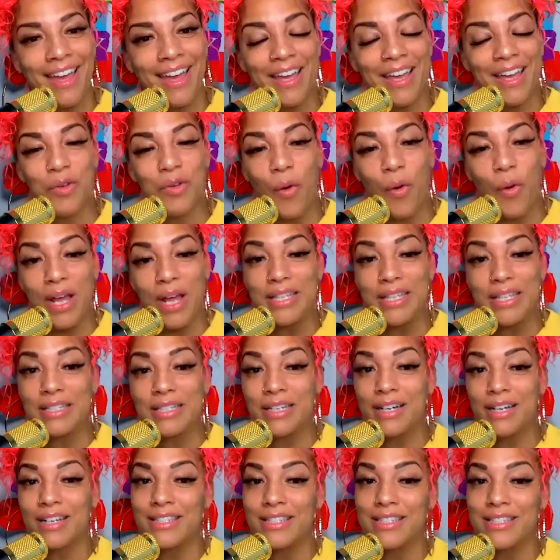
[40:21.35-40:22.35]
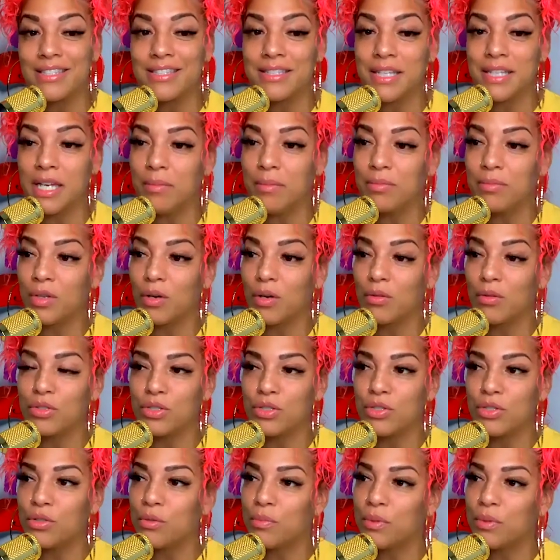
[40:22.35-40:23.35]
know, it cuts deep though
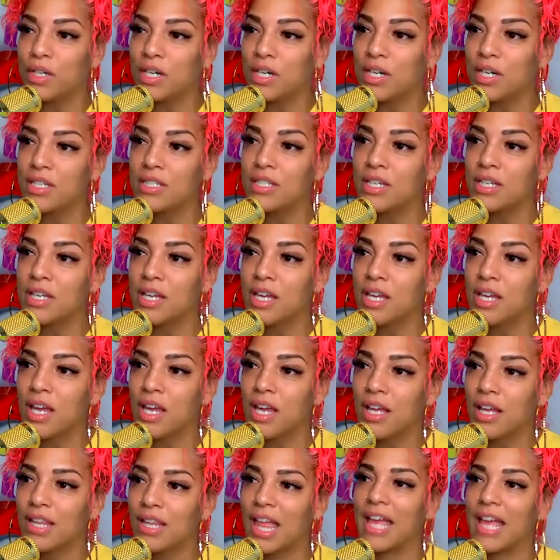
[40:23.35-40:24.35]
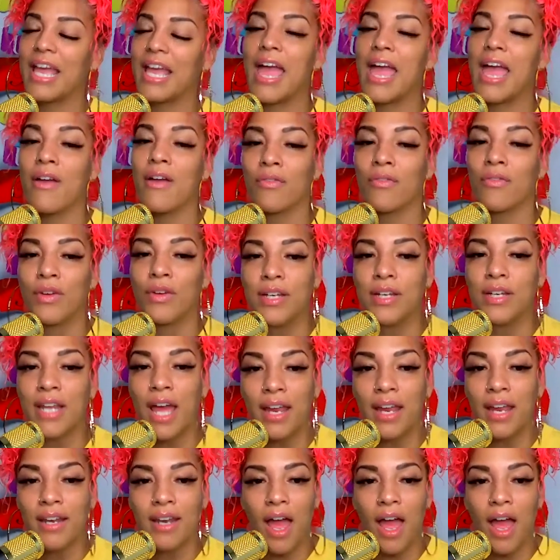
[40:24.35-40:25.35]
too, because like every day
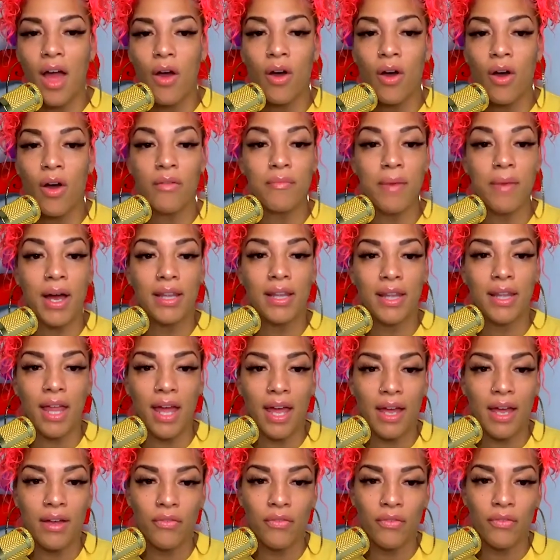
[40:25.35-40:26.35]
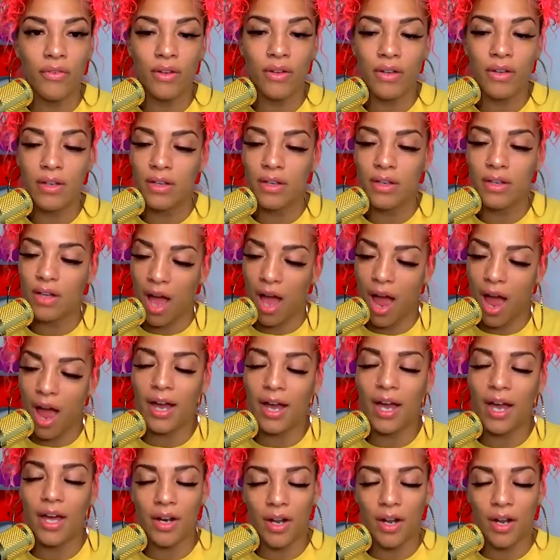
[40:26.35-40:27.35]
now of my life, I
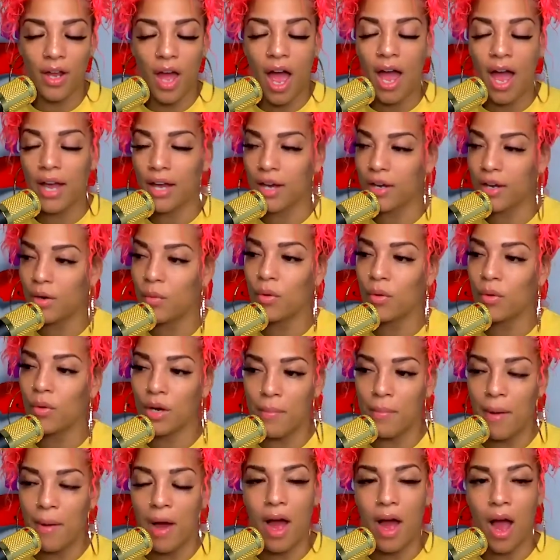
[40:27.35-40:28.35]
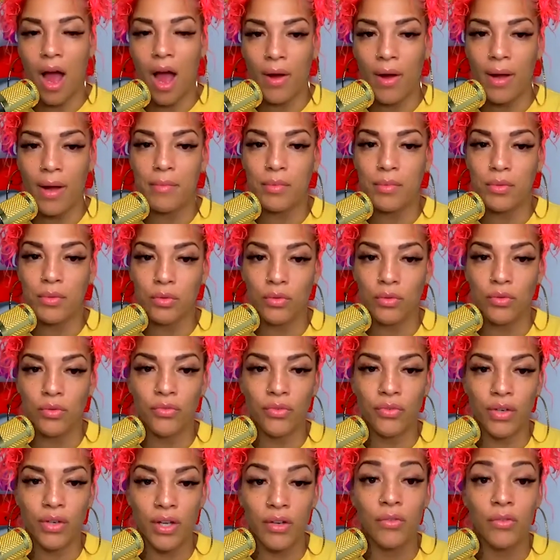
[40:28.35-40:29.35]
gotta worry about how I move
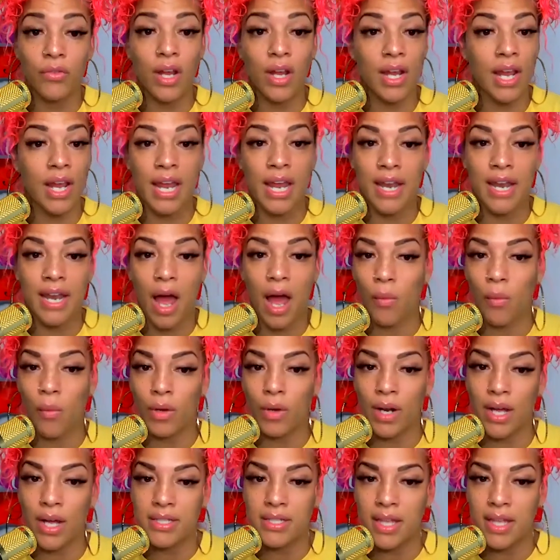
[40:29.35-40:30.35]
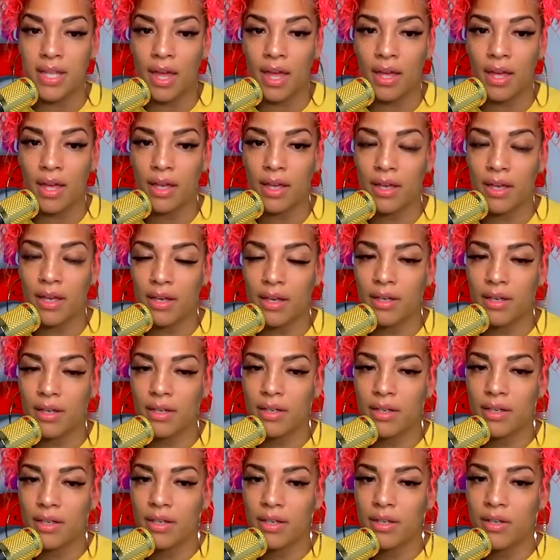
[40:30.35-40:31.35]
and not what I say.
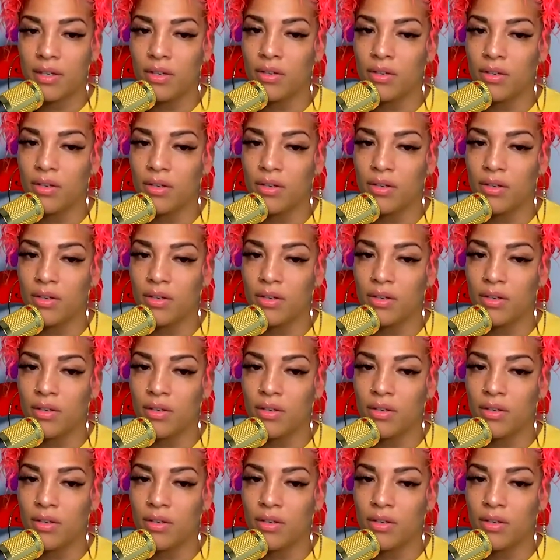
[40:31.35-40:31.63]
You know what I